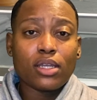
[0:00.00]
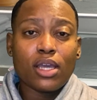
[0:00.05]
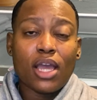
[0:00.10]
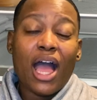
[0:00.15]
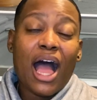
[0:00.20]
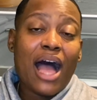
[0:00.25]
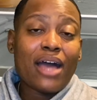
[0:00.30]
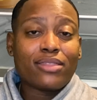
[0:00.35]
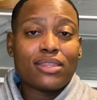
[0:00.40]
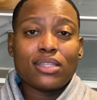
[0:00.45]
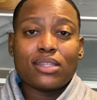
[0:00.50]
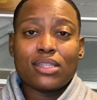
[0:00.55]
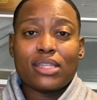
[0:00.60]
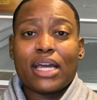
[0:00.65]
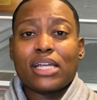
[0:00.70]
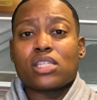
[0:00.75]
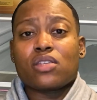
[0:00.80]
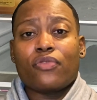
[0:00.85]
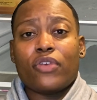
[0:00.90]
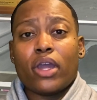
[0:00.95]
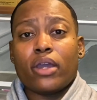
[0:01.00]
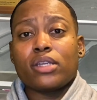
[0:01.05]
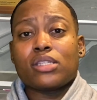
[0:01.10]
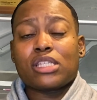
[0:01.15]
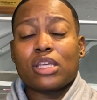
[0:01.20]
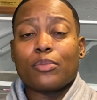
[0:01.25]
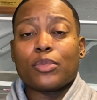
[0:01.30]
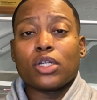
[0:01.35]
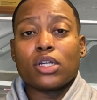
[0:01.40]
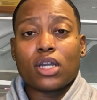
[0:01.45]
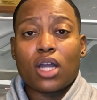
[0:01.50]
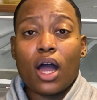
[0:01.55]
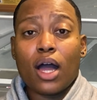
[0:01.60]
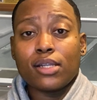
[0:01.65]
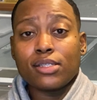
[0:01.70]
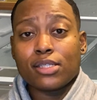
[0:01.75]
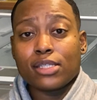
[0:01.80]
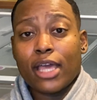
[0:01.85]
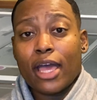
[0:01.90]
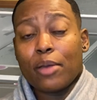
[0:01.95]
I think that that's a very similar
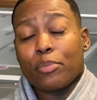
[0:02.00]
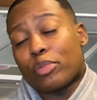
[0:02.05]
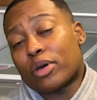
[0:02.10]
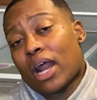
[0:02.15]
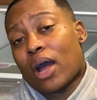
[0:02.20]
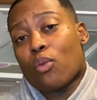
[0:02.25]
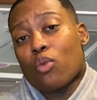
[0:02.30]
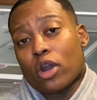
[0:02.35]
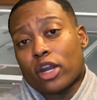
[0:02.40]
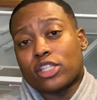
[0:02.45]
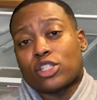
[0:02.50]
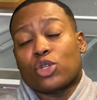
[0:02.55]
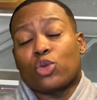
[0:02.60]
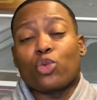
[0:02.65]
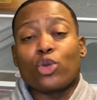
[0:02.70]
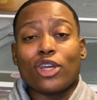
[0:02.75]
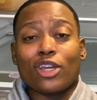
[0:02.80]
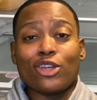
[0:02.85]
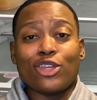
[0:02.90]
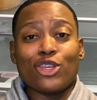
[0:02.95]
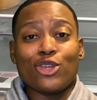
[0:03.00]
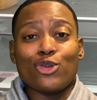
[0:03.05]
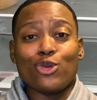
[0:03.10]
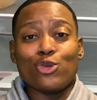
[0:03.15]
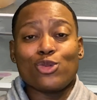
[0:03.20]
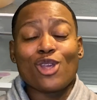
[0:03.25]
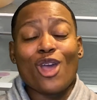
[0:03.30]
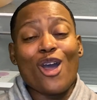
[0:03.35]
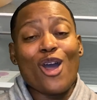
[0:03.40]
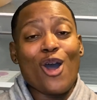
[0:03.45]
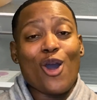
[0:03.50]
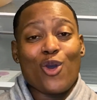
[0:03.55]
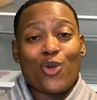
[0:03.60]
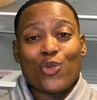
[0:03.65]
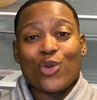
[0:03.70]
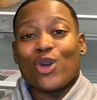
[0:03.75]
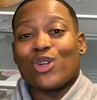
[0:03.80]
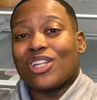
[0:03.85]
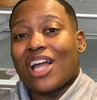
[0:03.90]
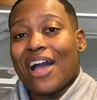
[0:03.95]
concept, but I wanted to use a
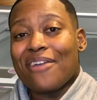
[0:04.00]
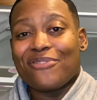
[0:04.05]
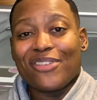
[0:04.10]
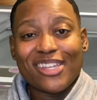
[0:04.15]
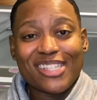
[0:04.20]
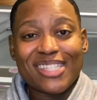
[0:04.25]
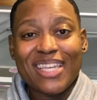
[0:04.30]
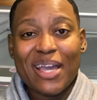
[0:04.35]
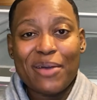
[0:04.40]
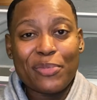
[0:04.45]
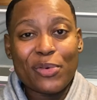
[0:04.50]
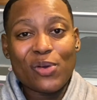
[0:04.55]
real life example.